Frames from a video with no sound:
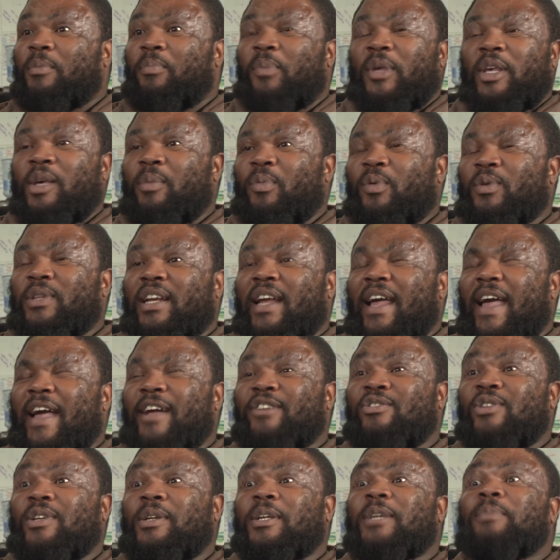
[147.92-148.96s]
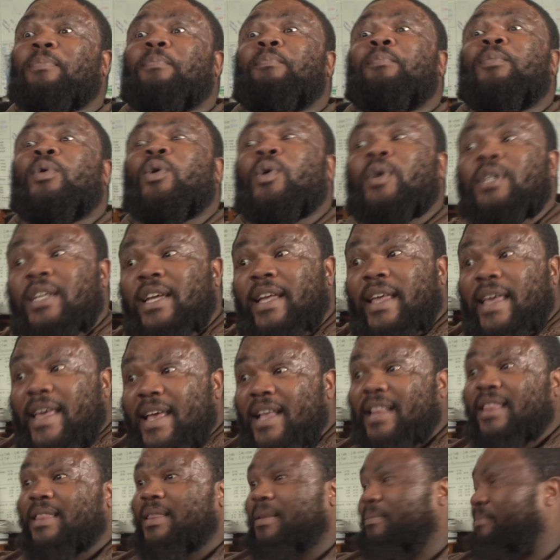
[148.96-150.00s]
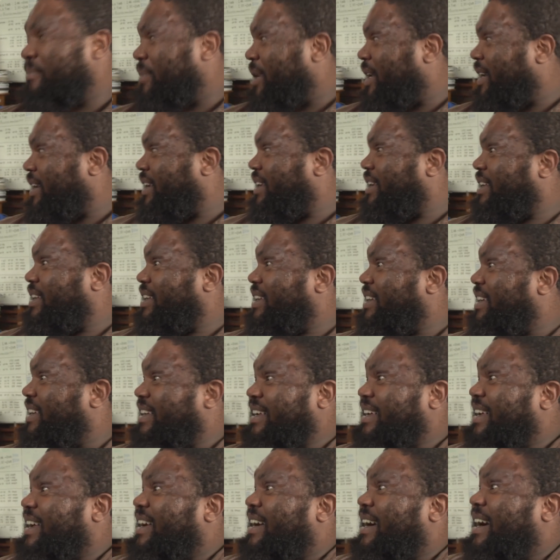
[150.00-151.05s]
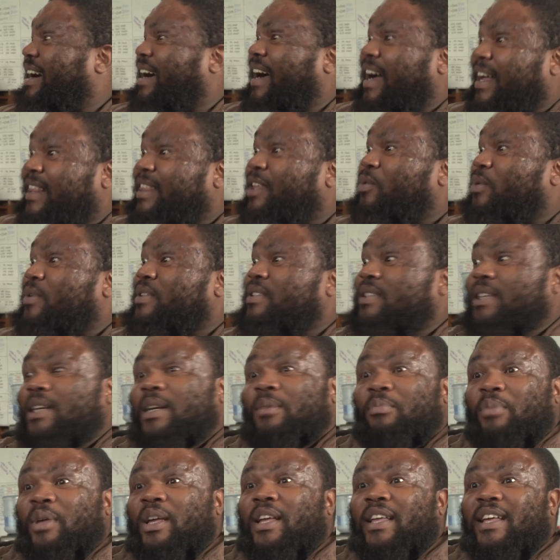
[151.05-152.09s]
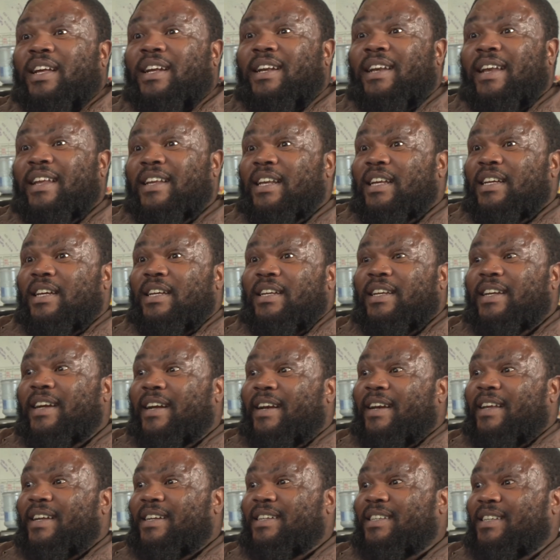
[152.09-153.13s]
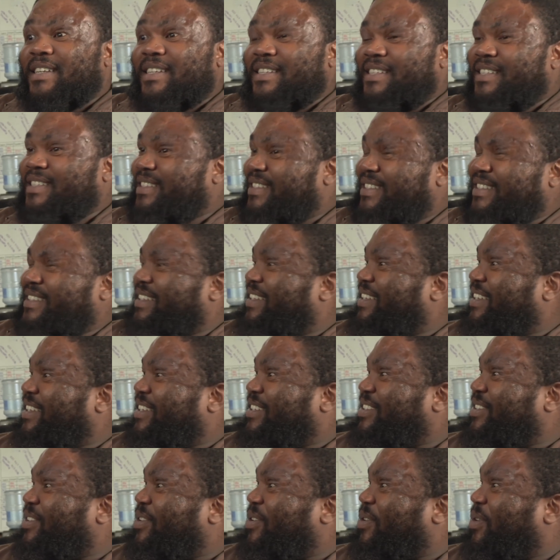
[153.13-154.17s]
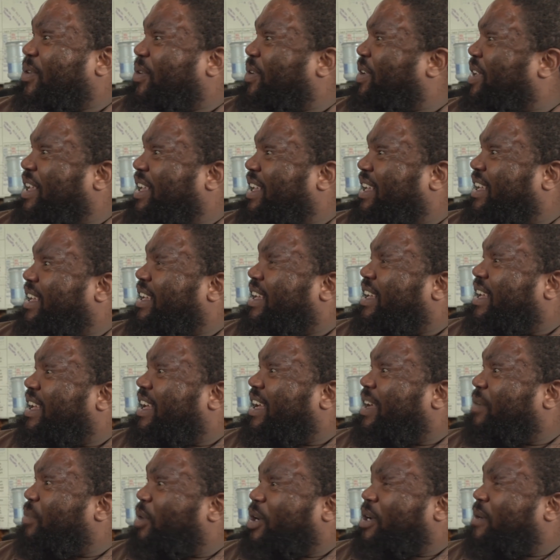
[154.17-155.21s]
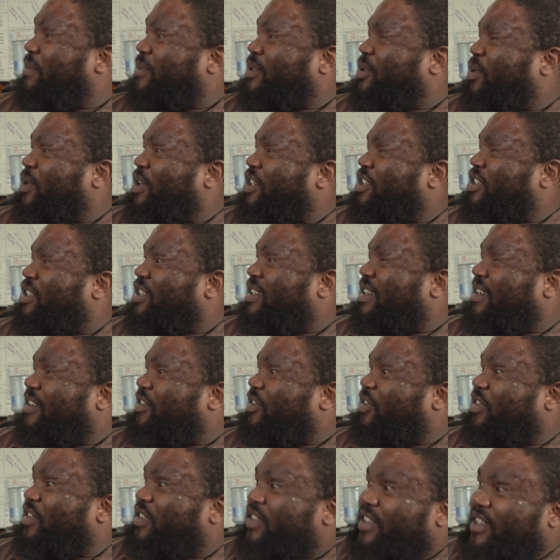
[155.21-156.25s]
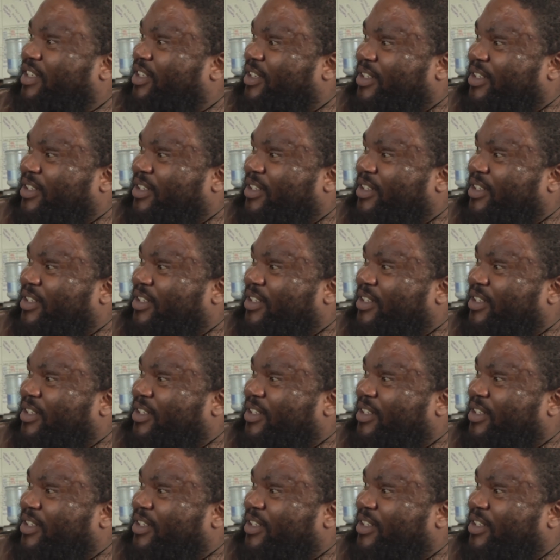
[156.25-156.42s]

the people that are actually putting in the money, are the ones that are being neglected. So it becomes a question of,